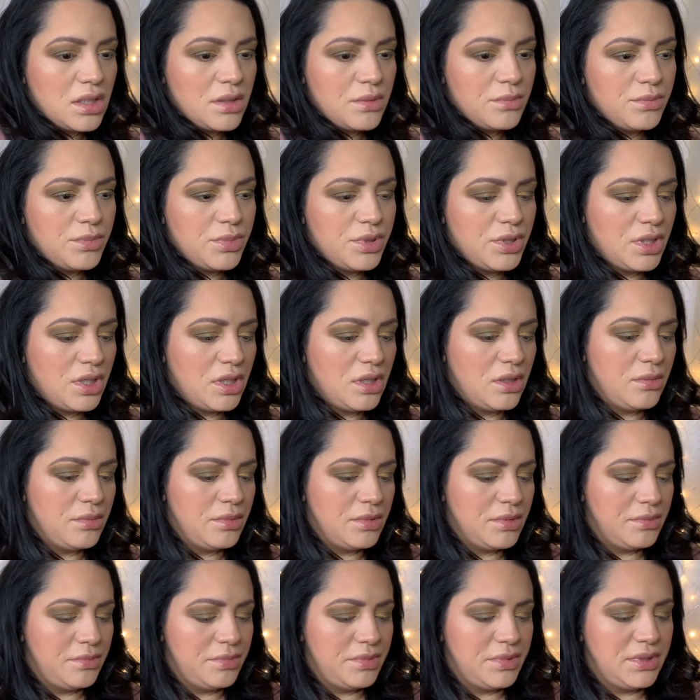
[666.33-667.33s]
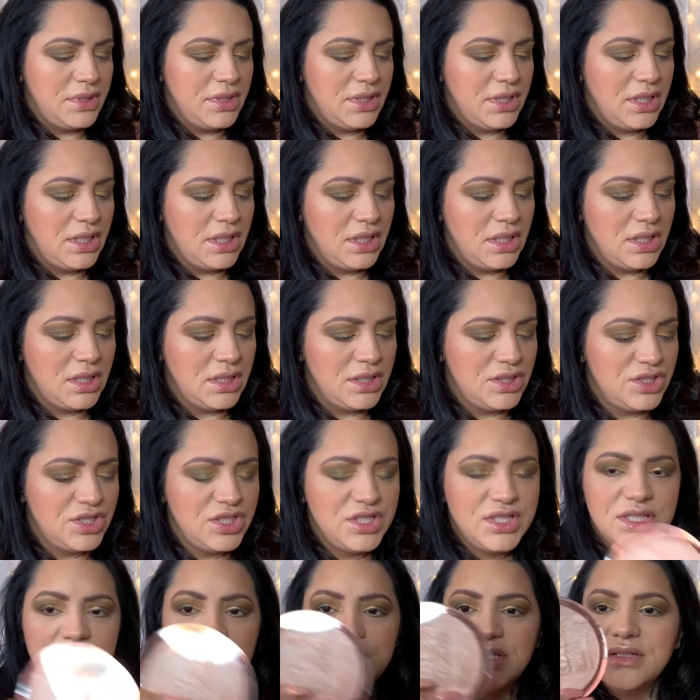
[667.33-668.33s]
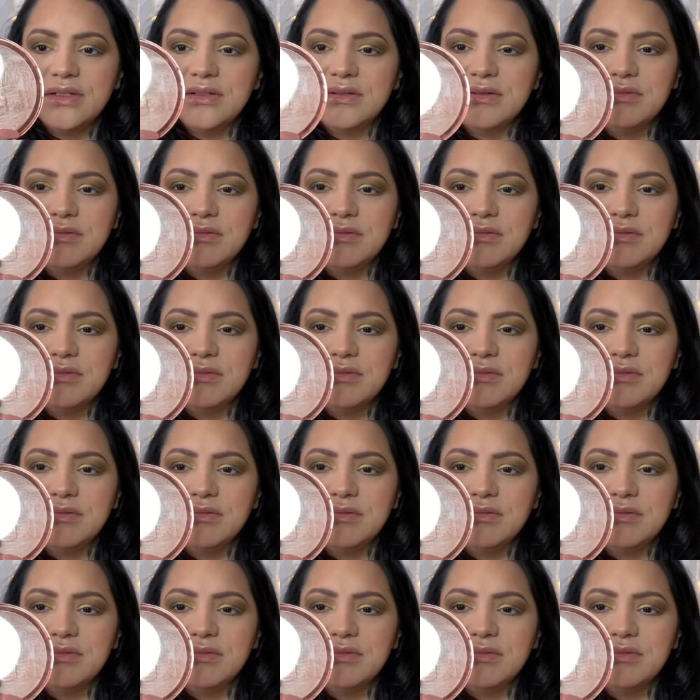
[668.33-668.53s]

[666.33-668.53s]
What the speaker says: probably just,